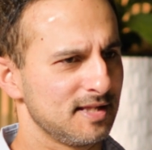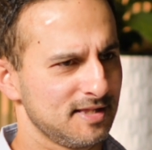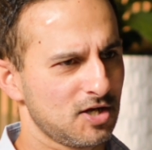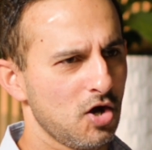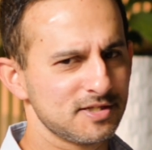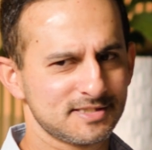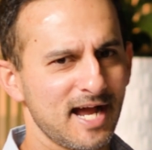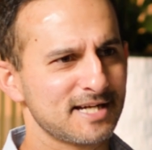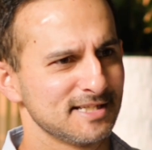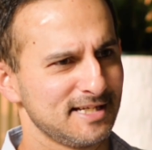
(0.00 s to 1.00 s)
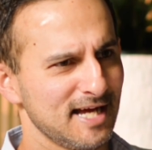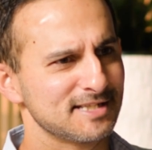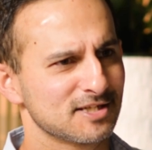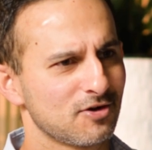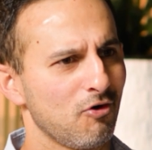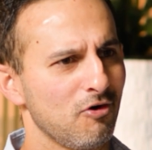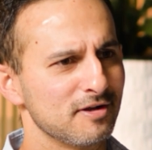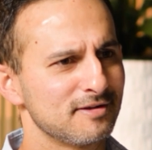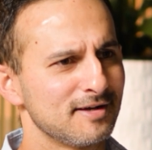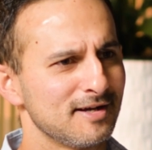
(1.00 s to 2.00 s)
The cost to actually get to
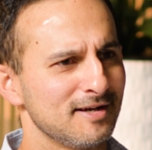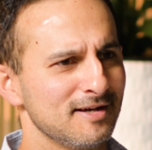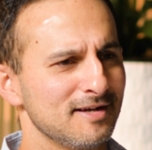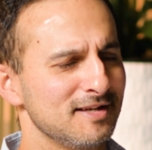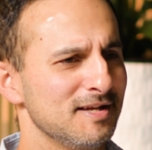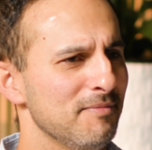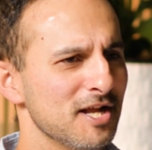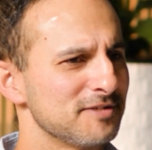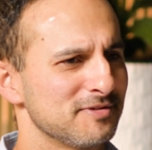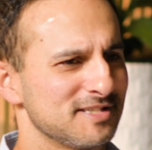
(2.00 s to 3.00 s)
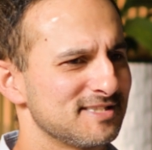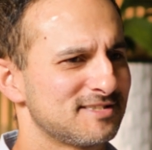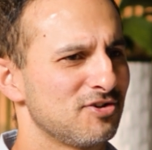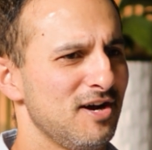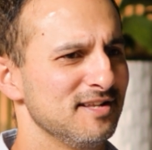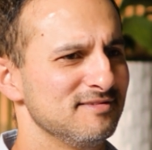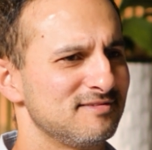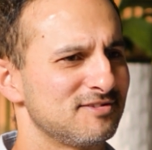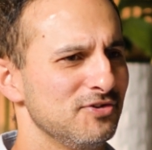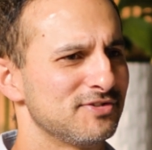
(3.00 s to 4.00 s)
court, you might as well just try and
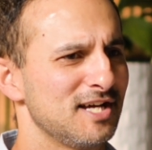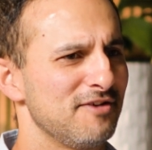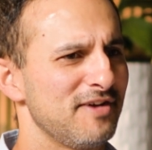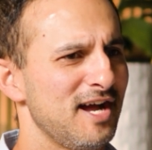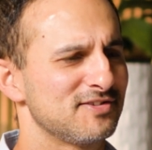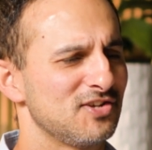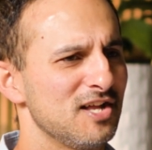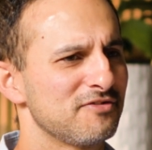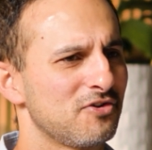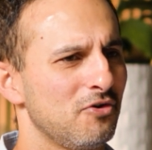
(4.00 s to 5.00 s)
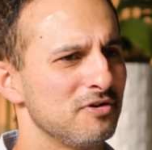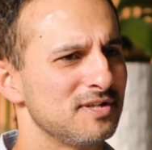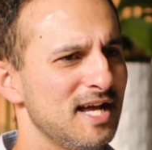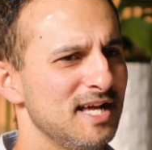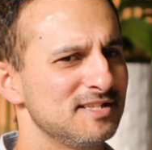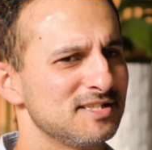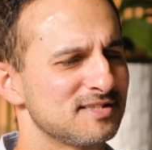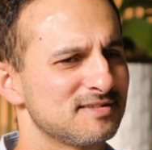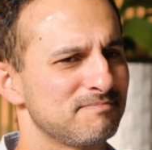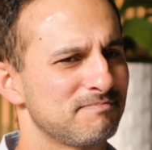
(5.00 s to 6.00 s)
do stuff outside of court and
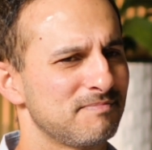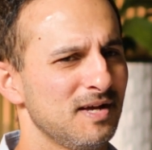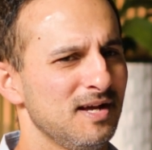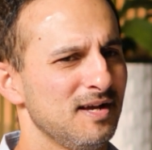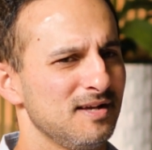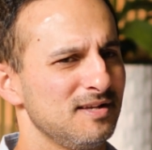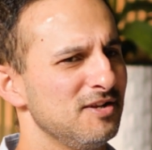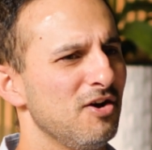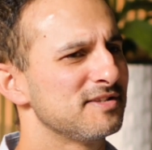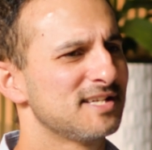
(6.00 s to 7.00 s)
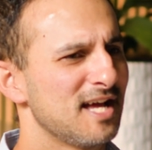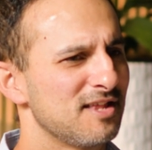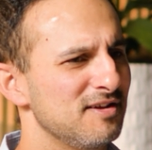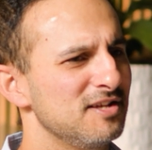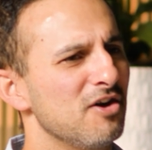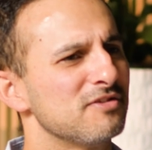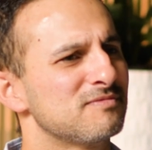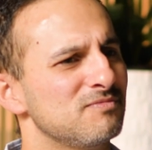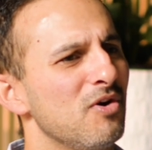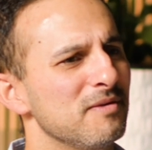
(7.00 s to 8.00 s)
just, you're not together, you not
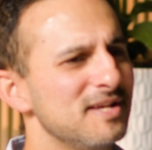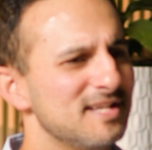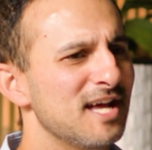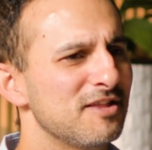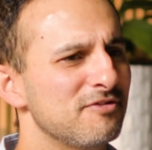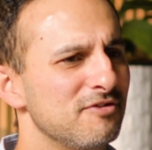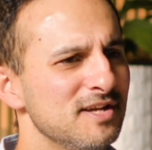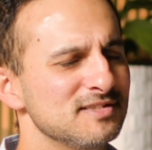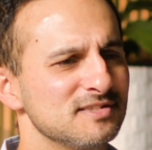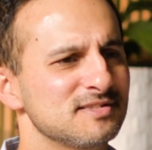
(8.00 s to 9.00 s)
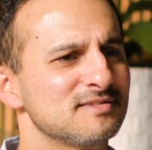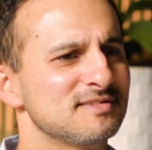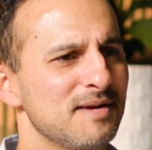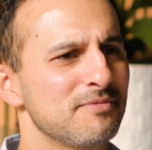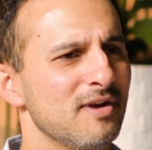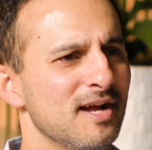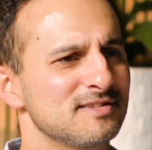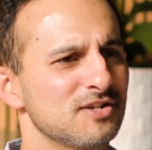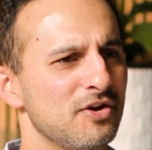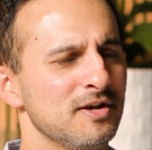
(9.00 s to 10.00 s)
want to be together for a reason, just
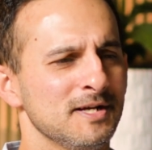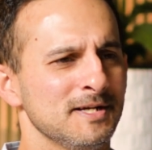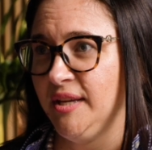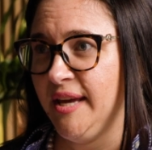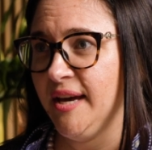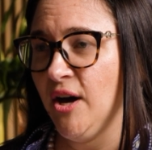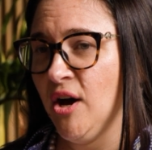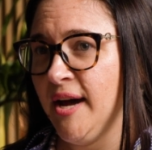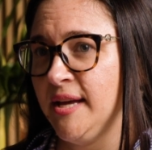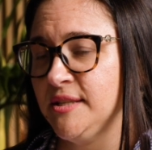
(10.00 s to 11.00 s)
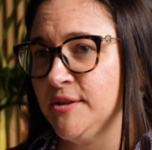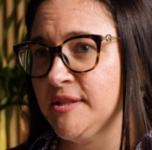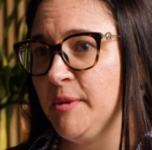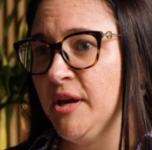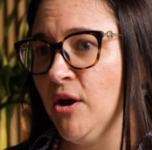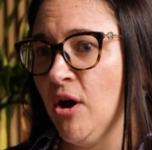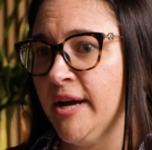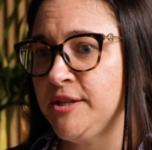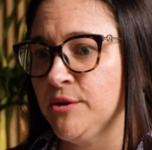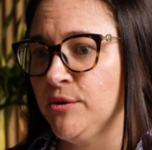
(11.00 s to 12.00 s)
separate. So so something
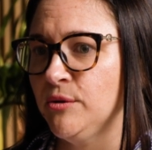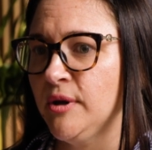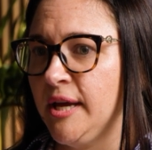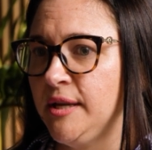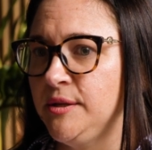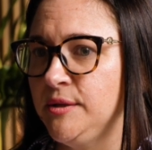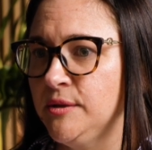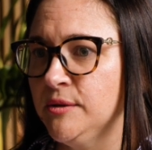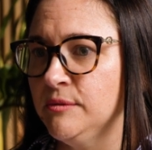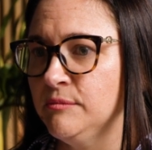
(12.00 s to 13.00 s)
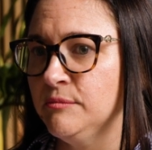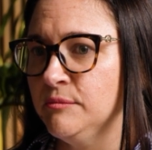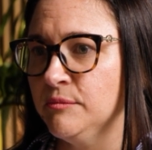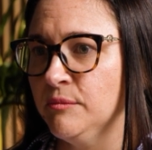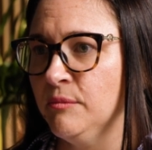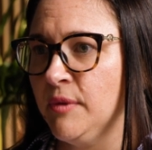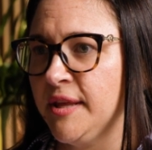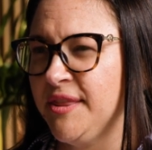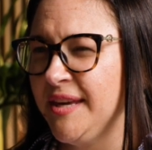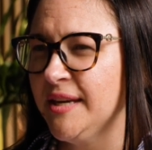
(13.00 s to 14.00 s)
I do, and
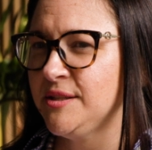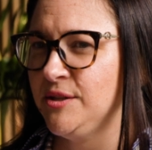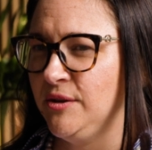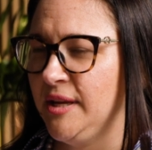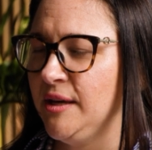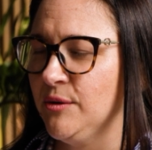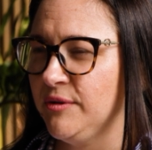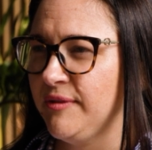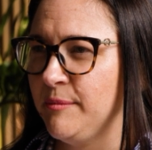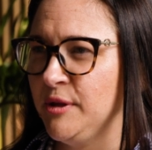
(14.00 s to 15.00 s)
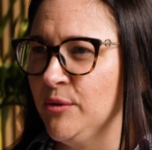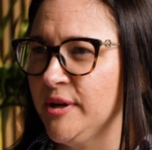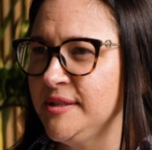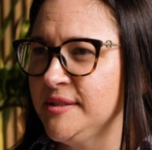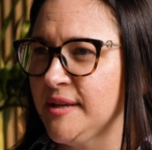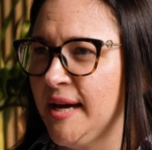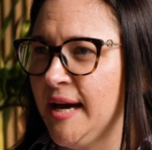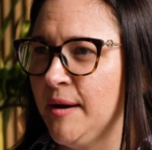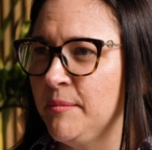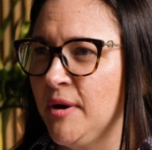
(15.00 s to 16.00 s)
I think it's unique with family lawyers,
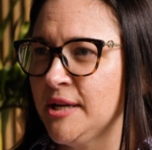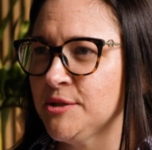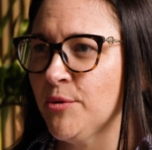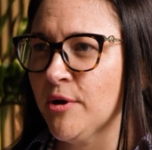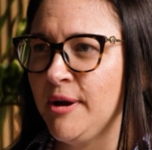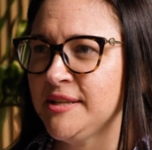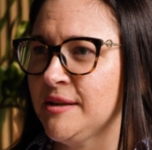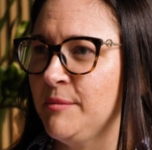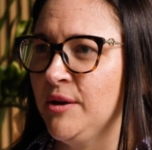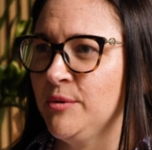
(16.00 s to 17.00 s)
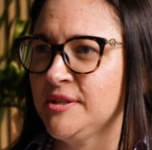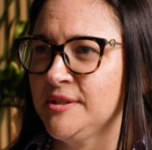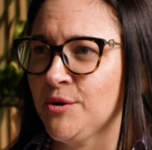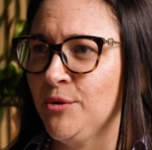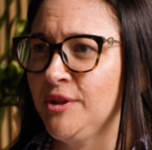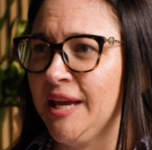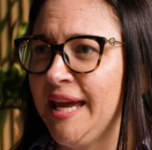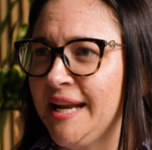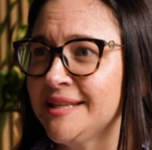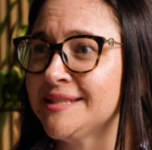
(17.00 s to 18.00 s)
I talk about something which is called the
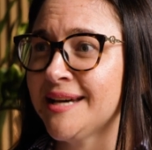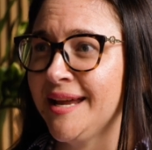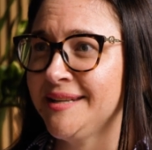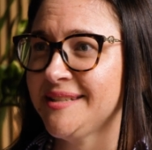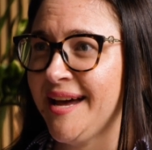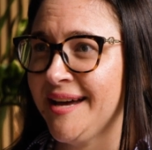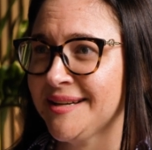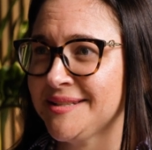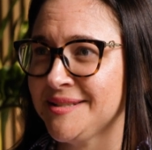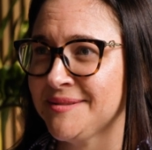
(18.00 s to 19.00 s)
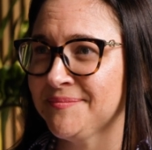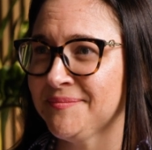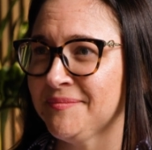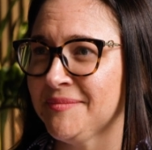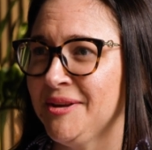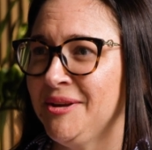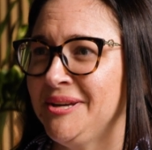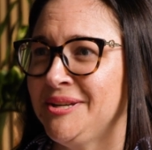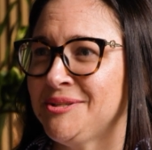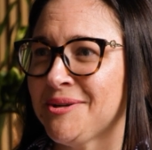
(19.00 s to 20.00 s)
get it done tax.
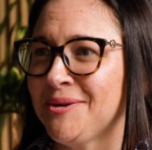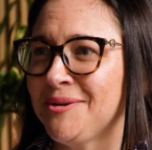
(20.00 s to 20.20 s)
So